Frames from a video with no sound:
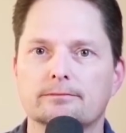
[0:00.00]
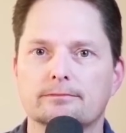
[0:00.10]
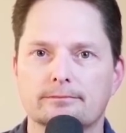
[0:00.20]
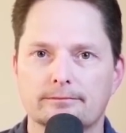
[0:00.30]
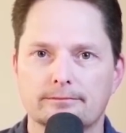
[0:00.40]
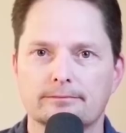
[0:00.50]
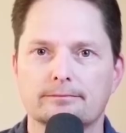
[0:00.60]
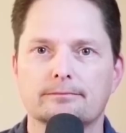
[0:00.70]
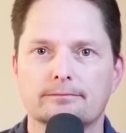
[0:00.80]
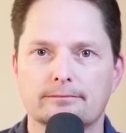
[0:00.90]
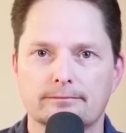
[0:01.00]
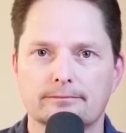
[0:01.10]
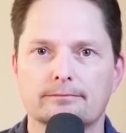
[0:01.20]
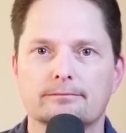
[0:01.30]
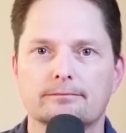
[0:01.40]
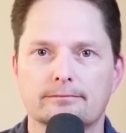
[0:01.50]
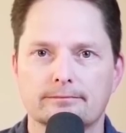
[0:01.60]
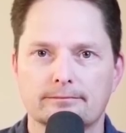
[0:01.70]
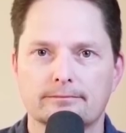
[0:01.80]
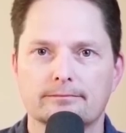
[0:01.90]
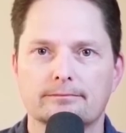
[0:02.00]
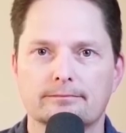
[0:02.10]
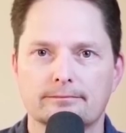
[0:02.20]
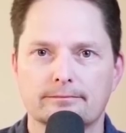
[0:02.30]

(silence)